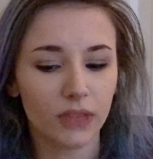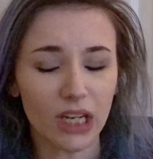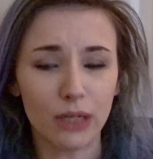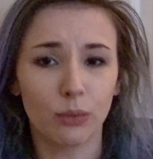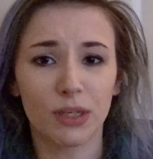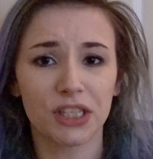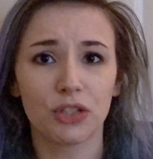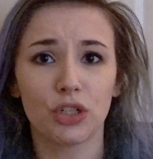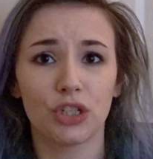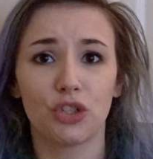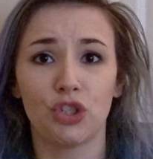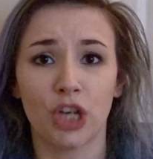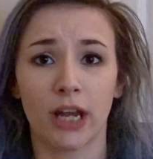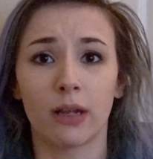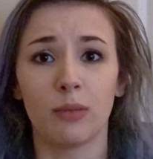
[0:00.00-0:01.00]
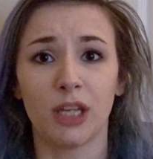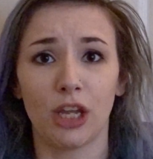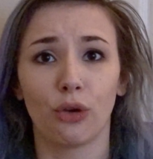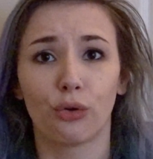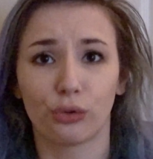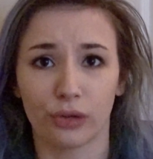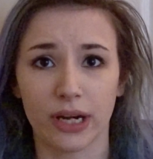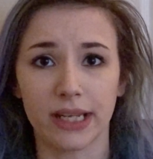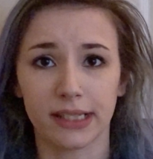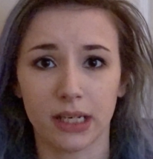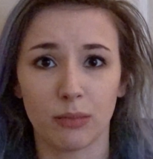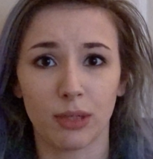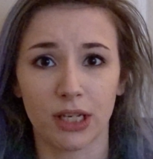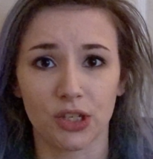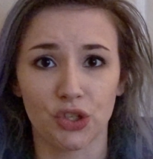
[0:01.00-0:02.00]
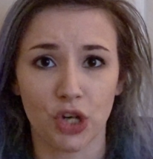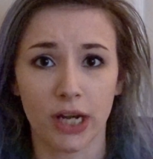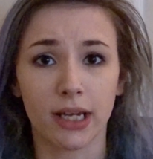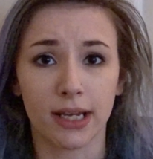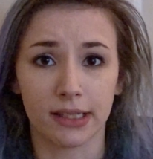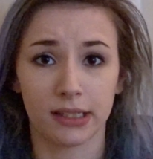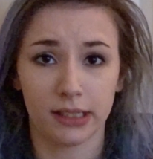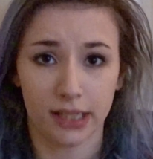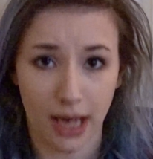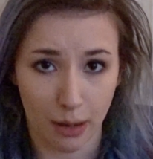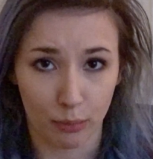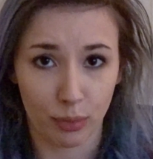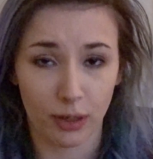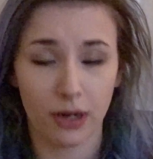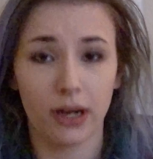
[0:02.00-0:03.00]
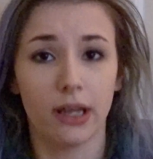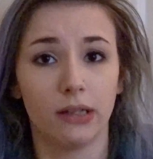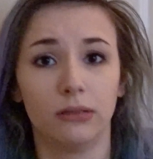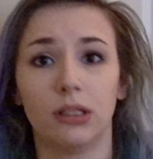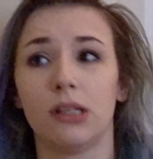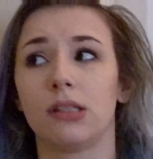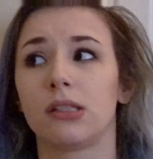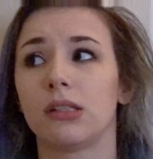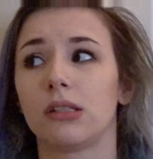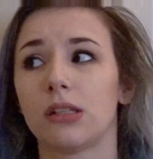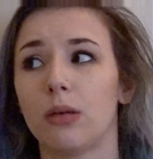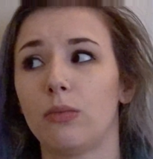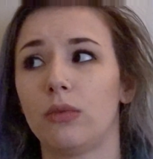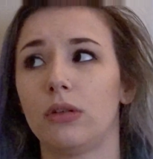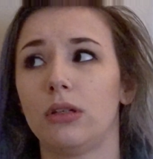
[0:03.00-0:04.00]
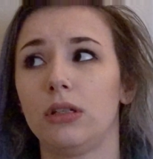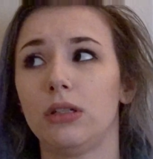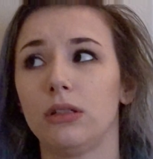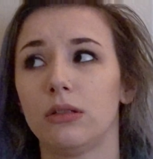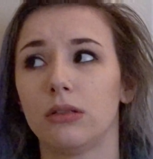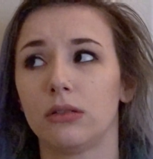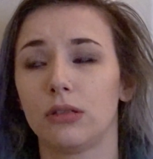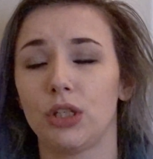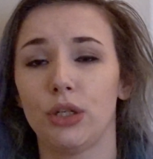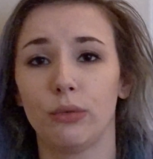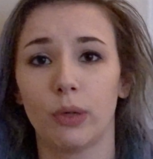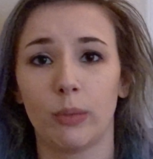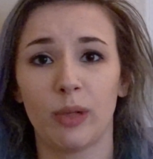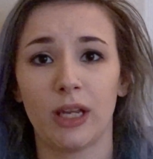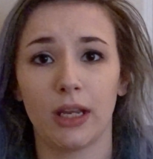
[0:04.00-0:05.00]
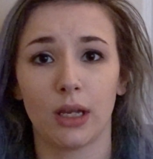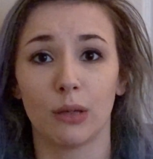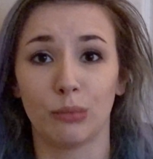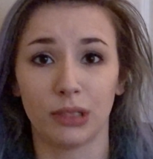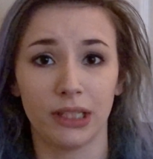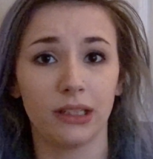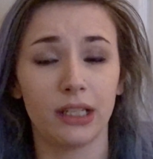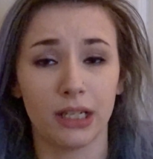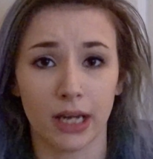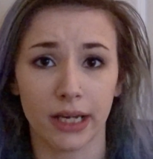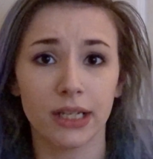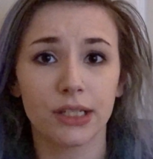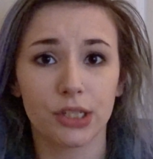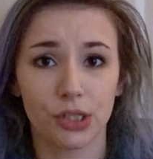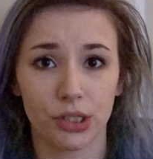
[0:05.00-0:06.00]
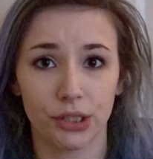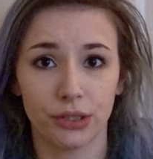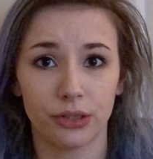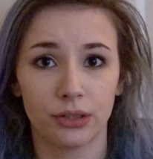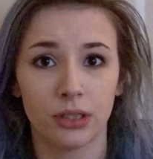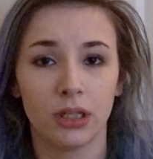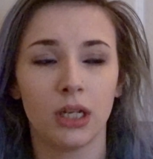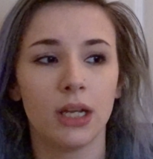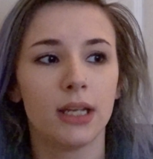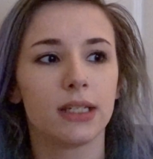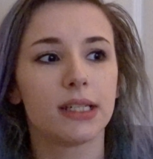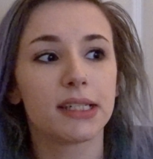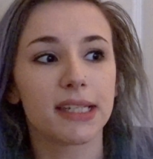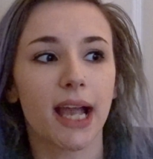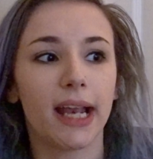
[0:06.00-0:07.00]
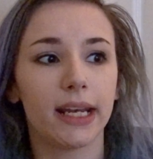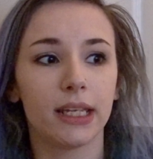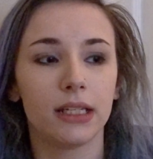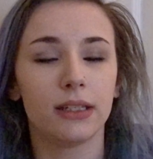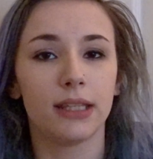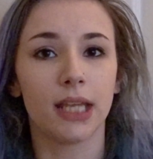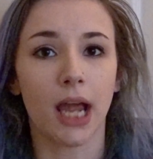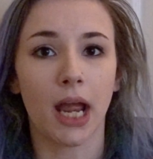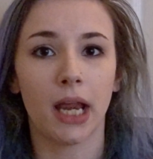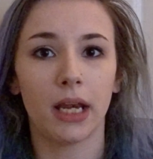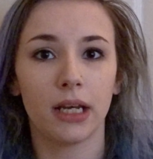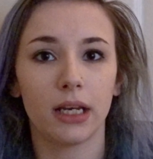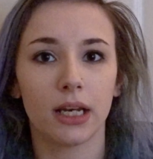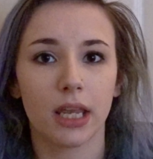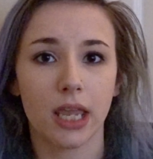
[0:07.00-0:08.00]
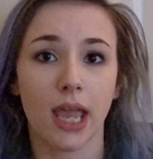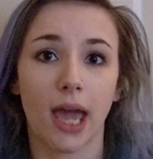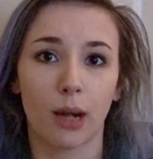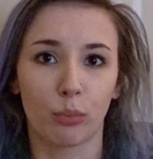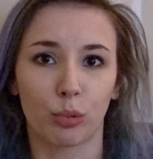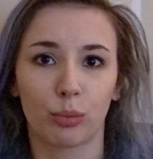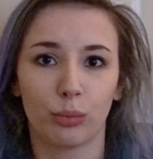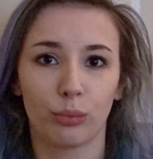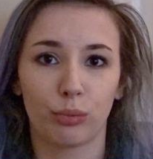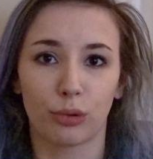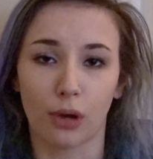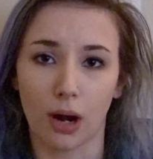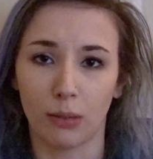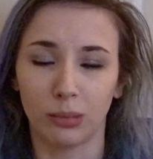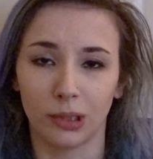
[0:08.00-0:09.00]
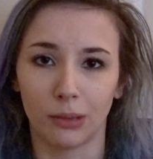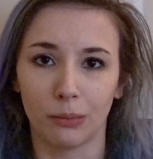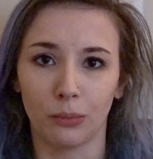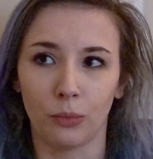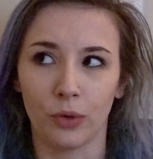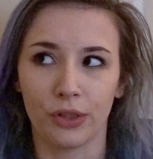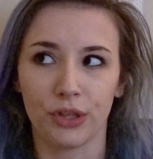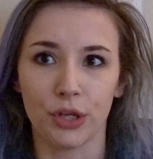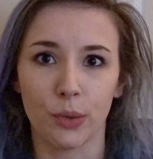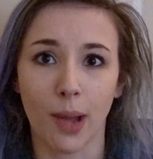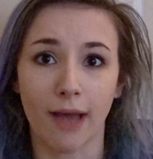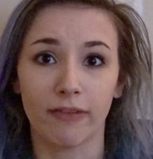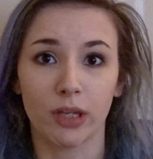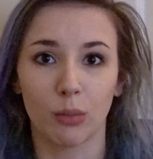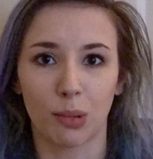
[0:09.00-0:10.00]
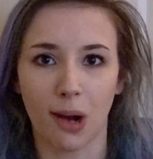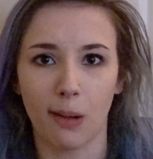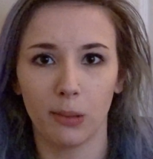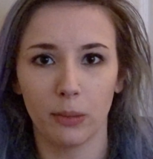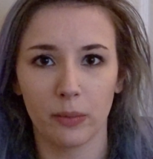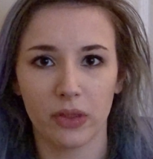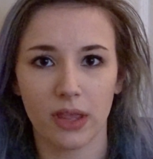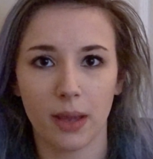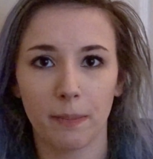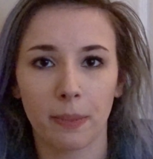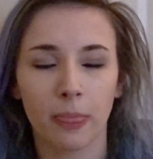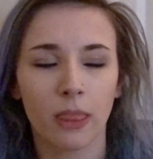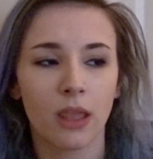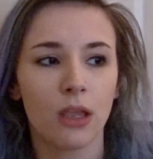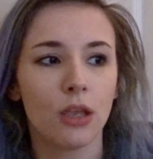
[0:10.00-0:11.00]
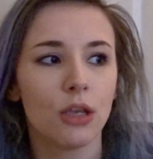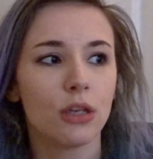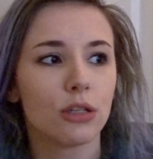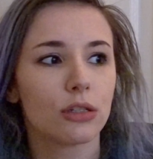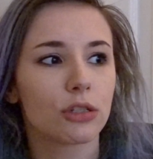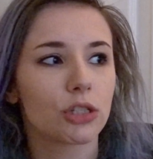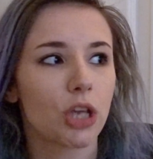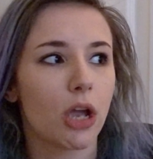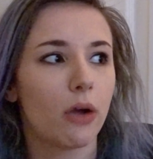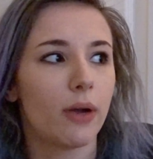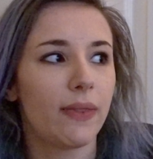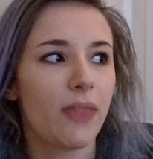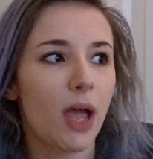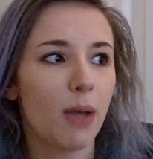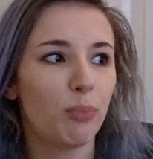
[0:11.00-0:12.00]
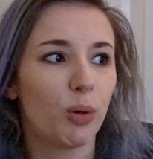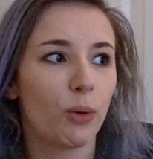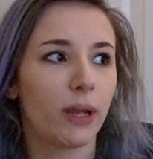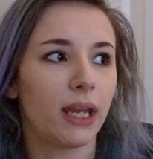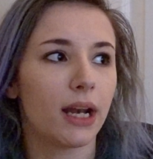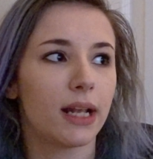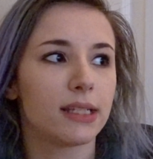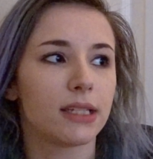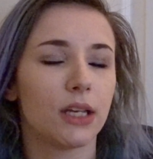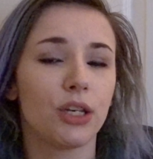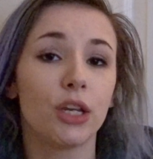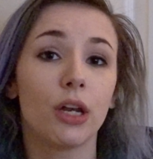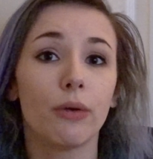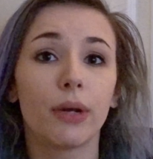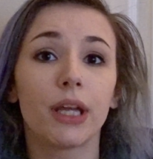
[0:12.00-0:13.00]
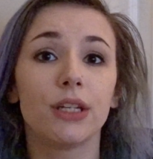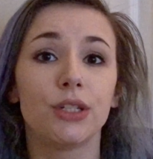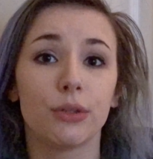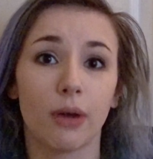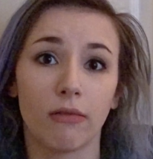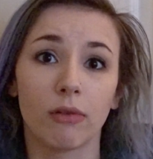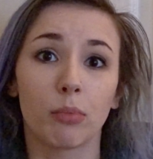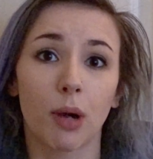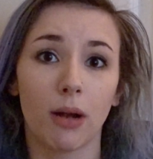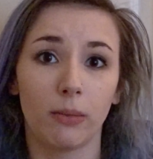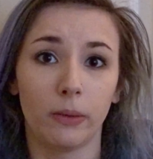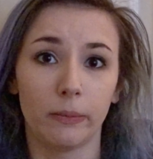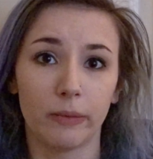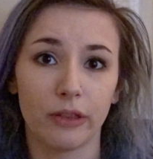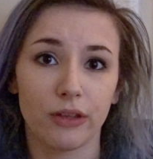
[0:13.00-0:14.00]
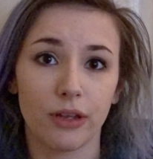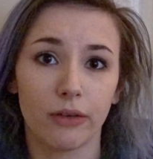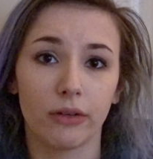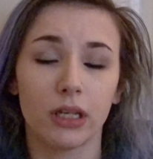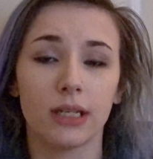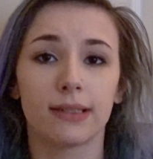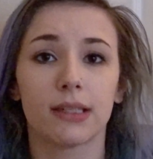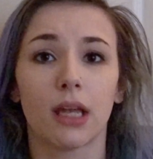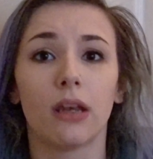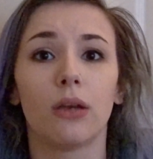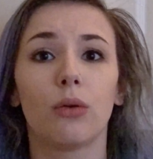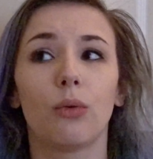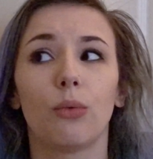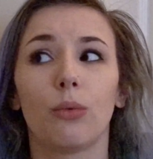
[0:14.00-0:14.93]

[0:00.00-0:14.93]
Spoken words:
it wasn't just Jenna being crazy because Jenna has a temper. It was someone you were being completely nice to decided that he had a problem with you having a problem with him. So at that point I said, you know what, I do have a problem with you. And he said,